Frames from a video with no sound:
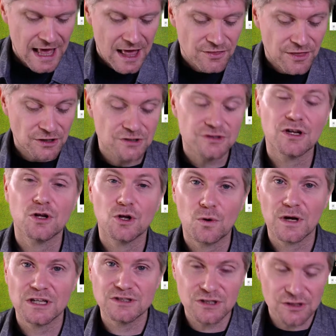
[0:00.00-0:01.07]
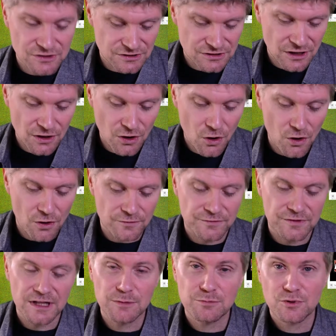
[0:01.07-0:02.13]
Thunderstone Quest uses a lot of
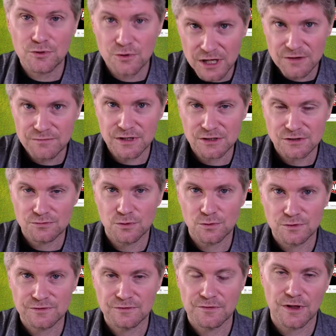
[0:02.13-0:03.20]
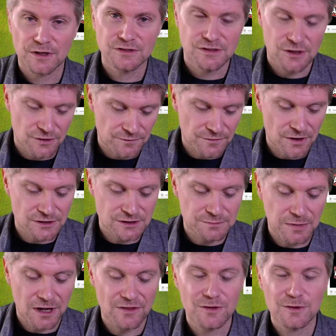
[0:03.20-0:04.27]
the previous rules from Thunderstone Advance,
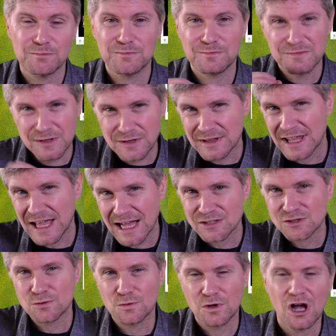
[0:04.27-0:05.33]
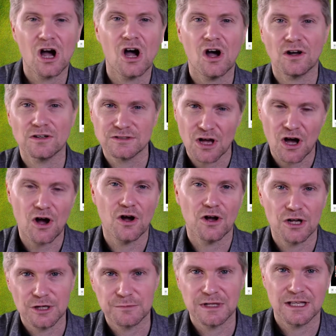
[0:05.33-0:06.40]
but the actual cards aren't
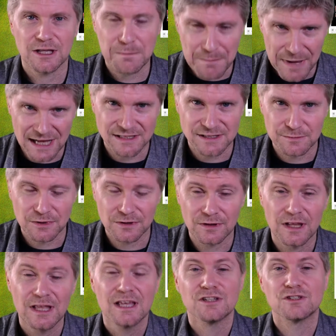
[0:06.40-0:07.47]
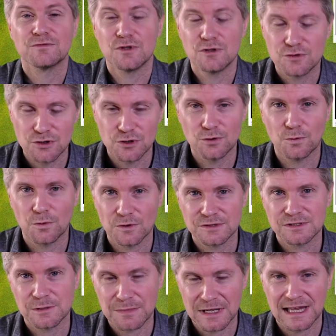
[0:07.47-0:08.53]
going to be compatible. So if you do want
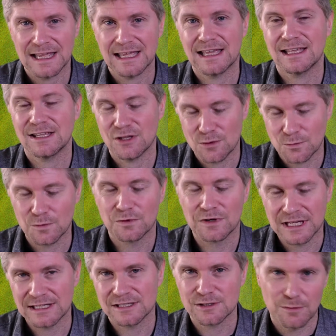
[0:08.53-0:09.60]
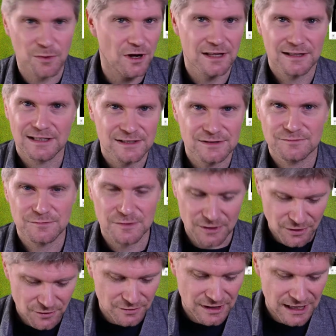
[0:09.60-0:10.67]
to play it, you will need to buy this, you
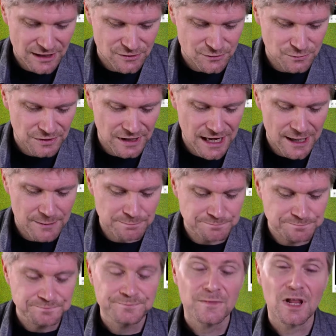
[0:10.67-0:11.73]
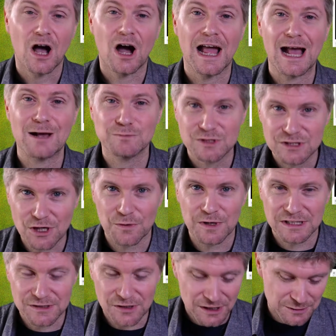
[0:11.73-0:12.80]
know, the actual game. I am so
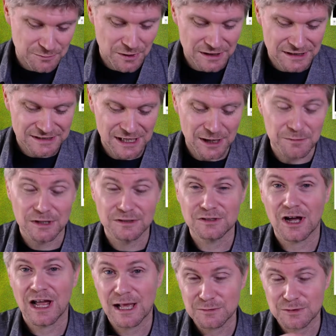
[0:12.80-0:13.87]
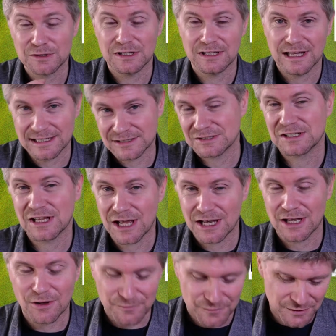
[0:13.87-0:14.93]
excited by this game because I absolutely, as I say, I
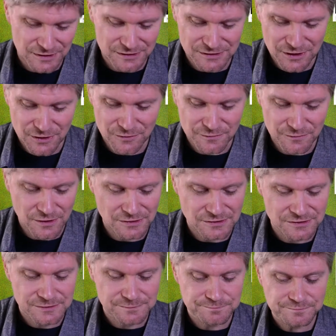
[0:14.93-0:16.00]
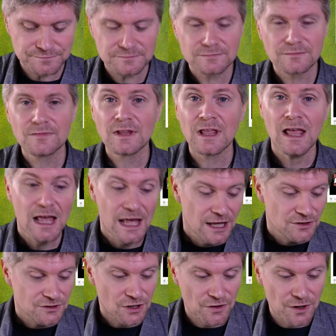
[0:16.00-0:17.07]
love Thunderstone Advance.
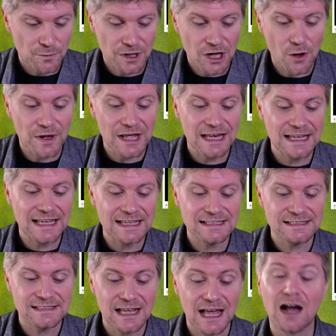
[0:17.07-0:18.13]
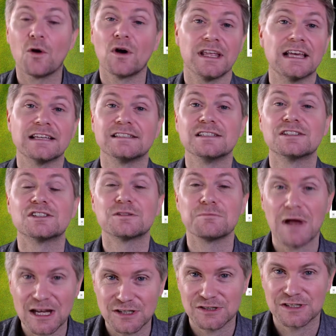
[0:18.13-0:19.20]
So there we go. It is, yes, it's
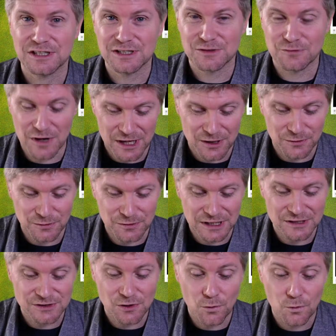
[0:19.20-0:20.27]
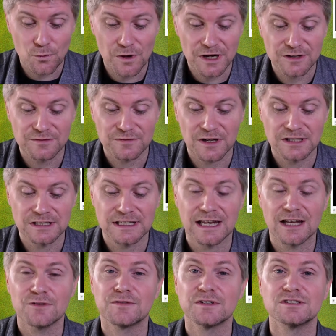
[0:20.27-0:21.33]
smashed its record. It's already funded
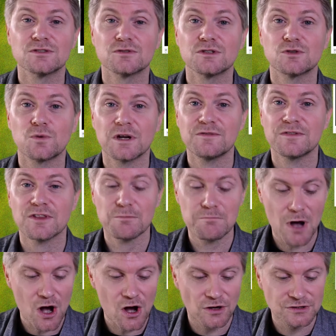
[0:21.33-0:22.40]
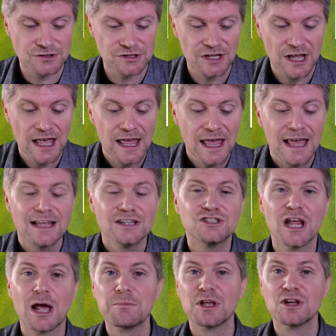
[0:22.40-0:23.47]
and it finished on the 25th of March.
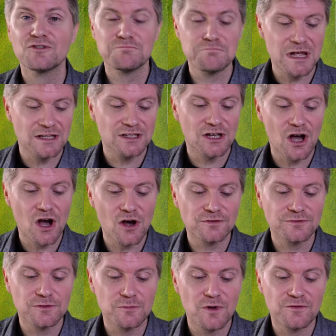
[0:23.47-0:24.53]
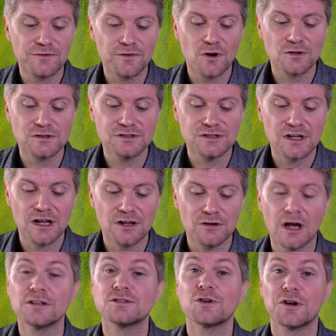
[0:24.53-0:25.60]
Champion of Midgard from
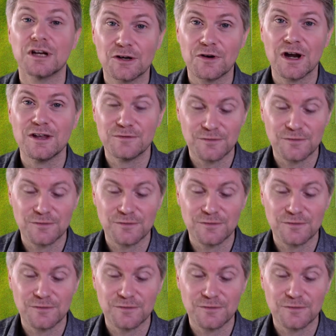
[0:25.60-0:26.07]
Grey